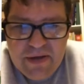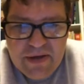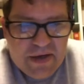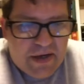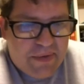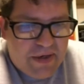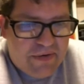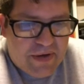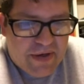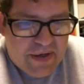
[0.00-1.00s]
how many
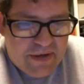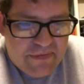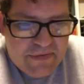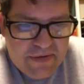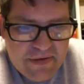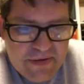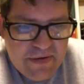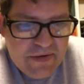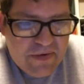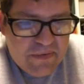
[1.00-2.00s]
do I have?
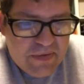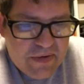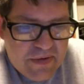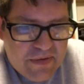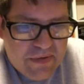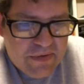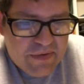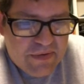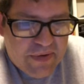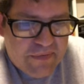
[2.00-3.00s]
1, 2,
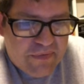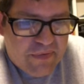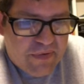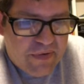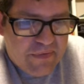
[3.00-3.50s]
3, 4,